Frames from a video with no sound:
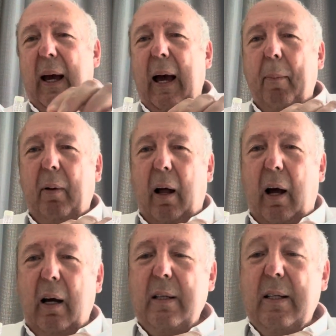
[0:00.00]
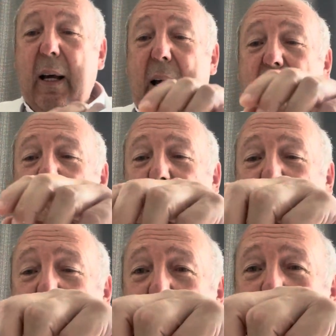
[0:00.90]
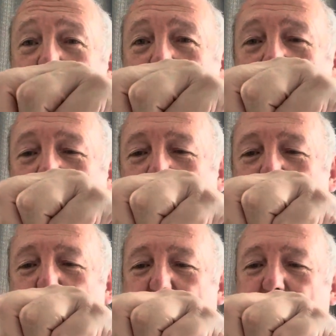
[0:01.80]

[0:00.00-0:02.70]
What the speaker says: HEP locks that can be removed